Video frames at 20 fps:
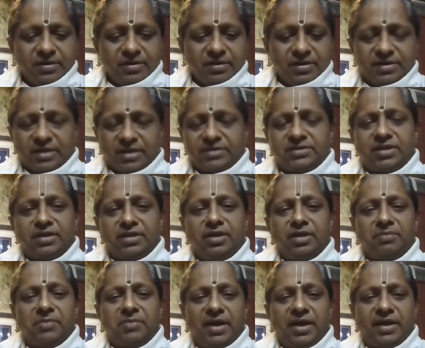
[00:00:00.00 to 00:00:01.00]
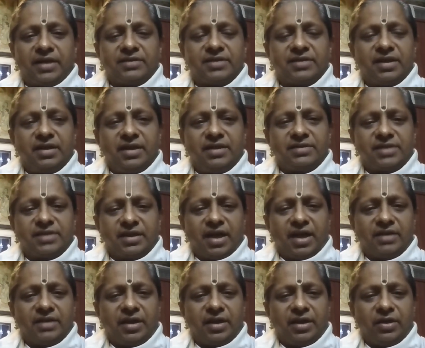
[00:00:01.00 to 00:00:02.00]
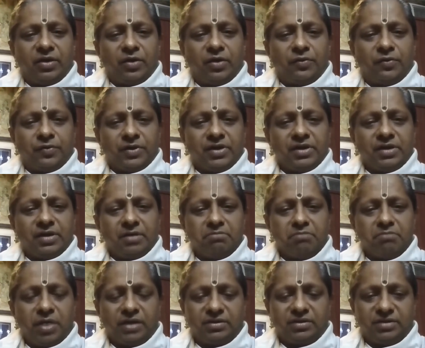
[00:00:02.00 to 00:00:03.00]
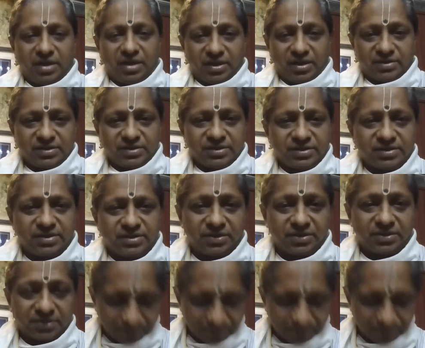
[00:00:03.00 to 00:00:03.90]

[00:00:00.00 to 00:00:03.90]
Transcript: Satsangam, like I said, is a gathering of bhaktas, Sat.